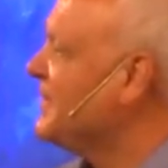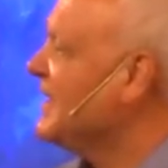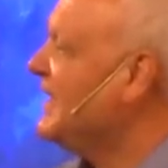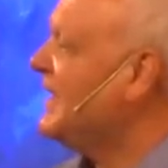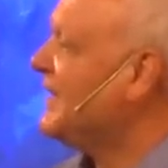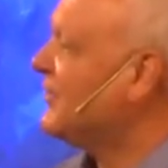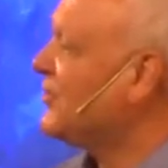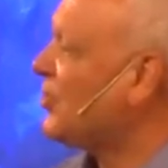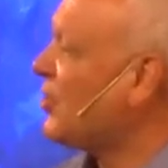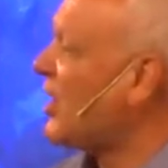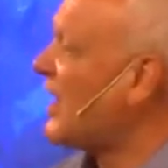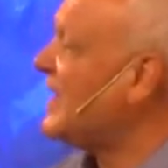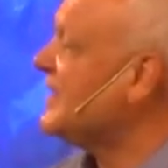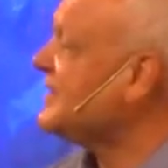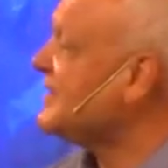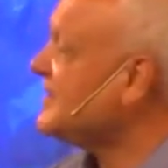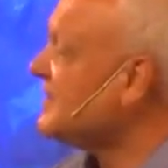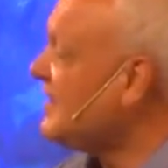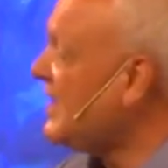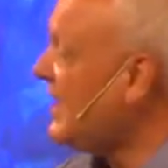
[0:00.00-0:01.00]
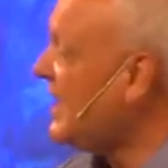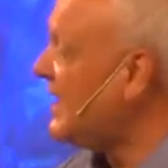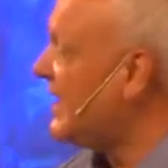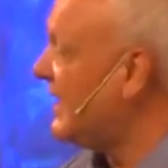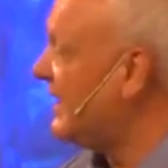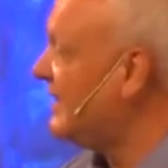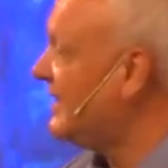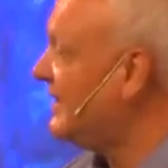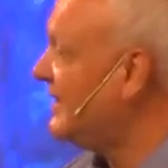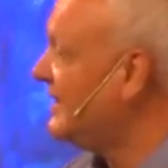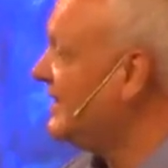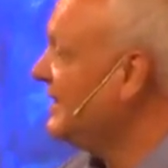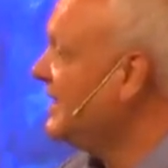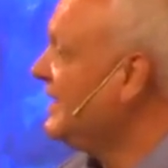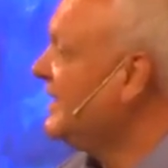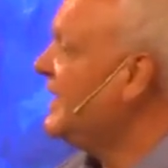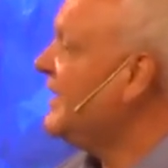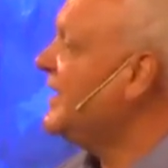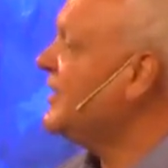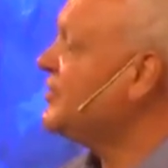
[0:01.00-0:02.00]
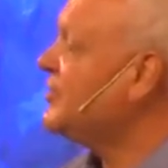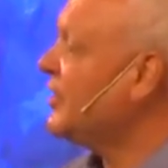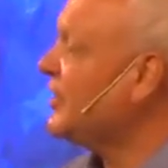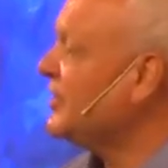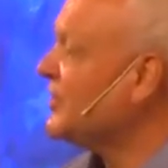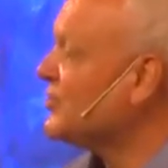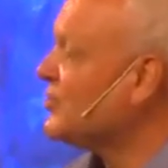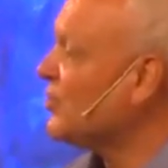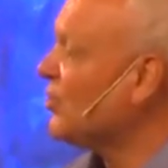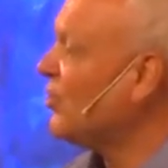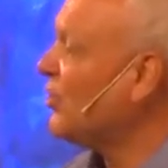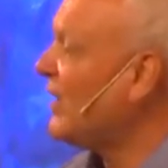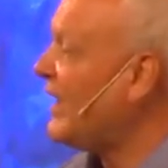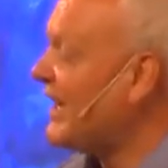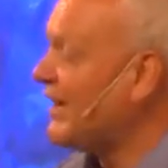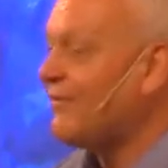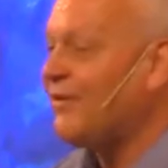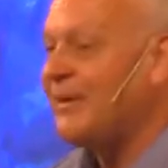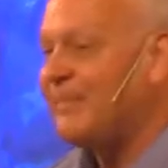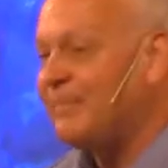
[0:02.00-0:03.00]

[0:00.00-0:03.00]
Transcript: If Christ is the head, it should control every